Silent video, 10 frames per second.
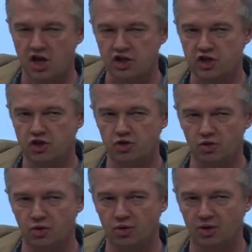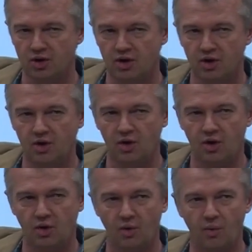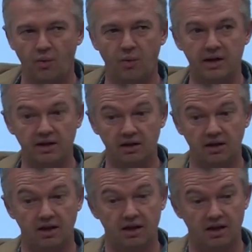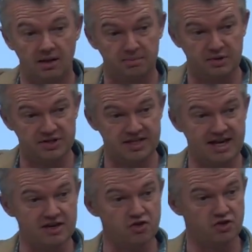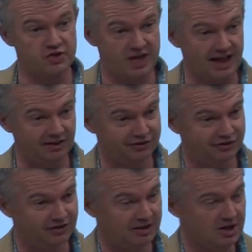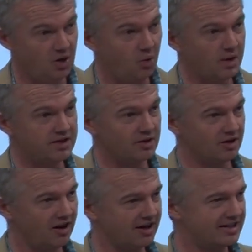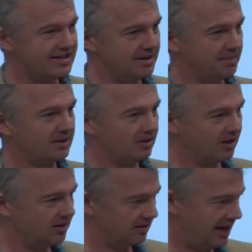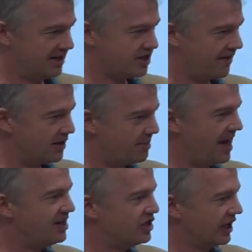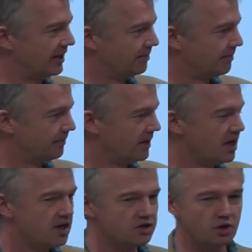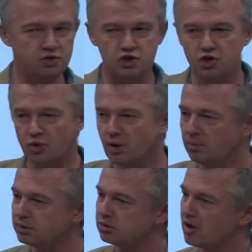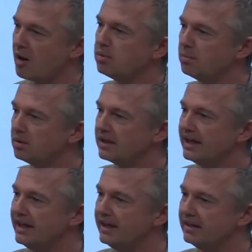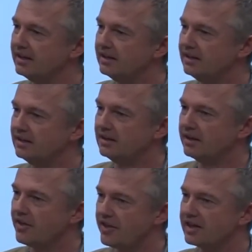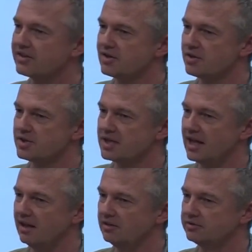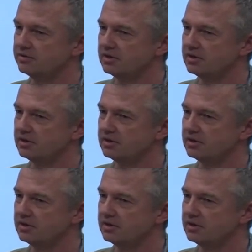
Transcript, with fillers: you will present yourself with your archetypical HIV patient. So you will probably think to yourself,